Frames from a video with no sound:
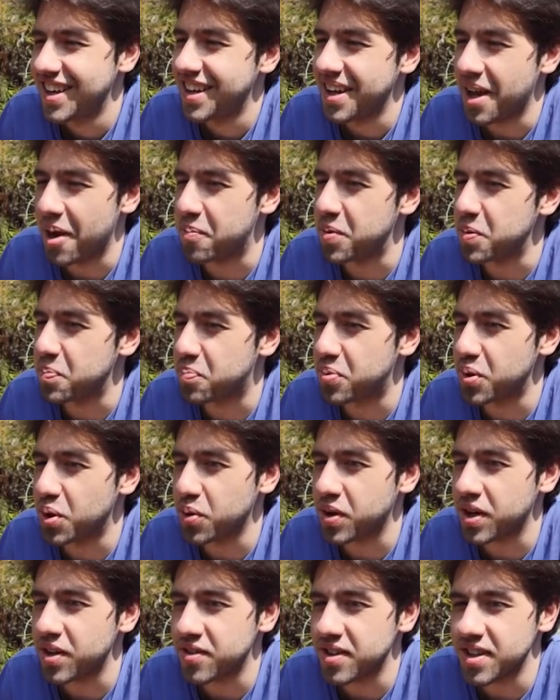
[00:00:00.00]
That'd be
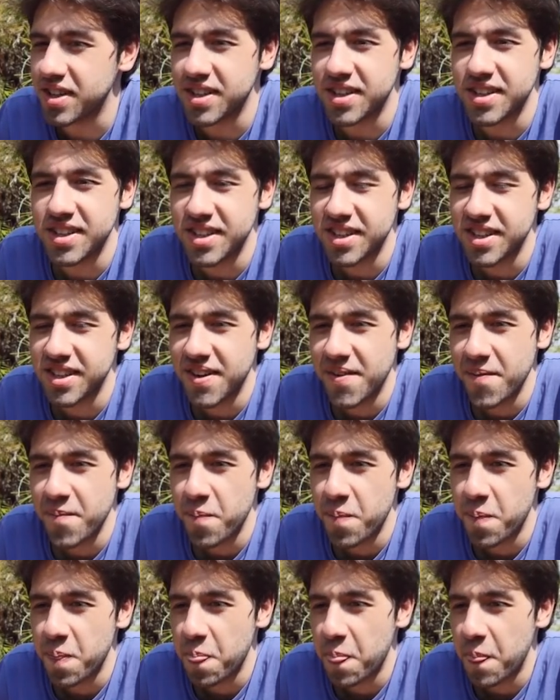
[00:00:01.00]
broken, right?
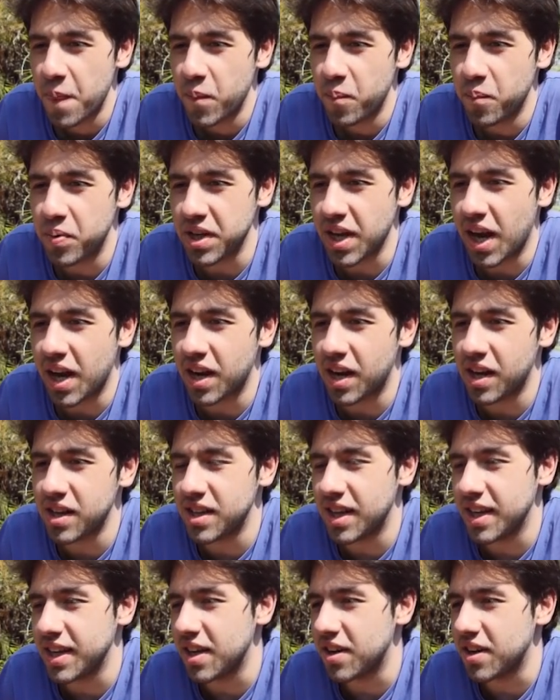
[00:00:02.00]
But yeah, I
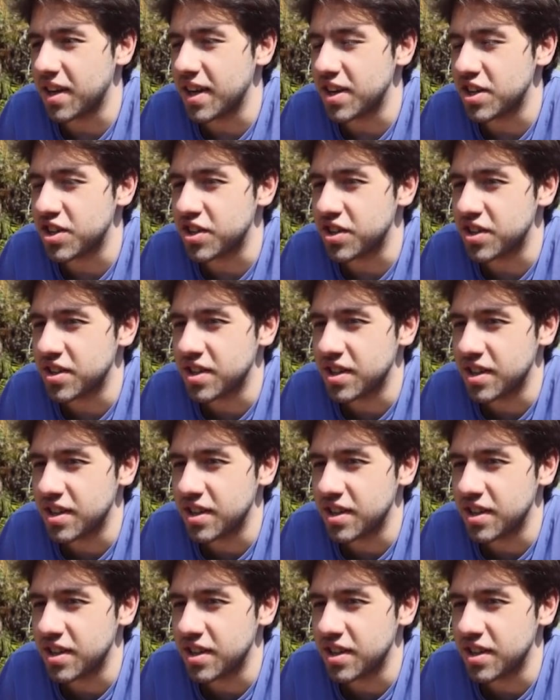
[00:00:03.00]
like, okay, sure.